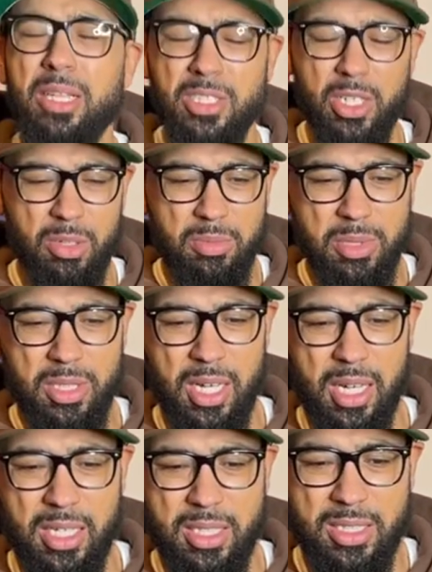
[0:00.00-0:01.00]
terms.
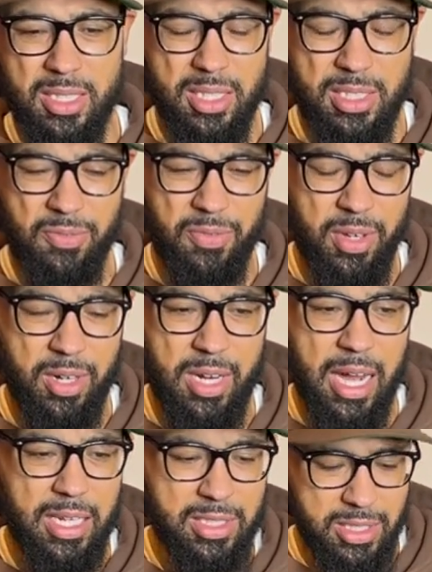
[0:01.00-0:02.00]
Sense Fear
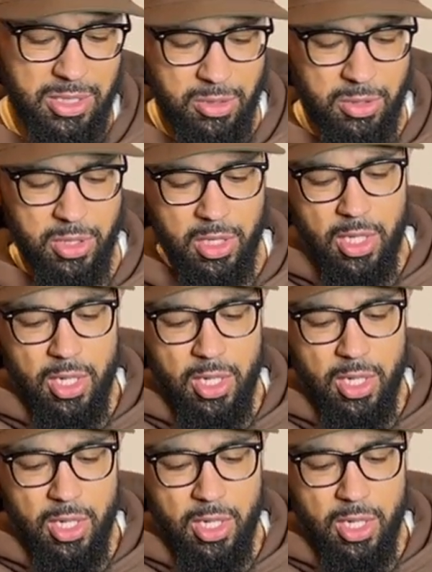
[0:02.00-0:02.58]
God Essentials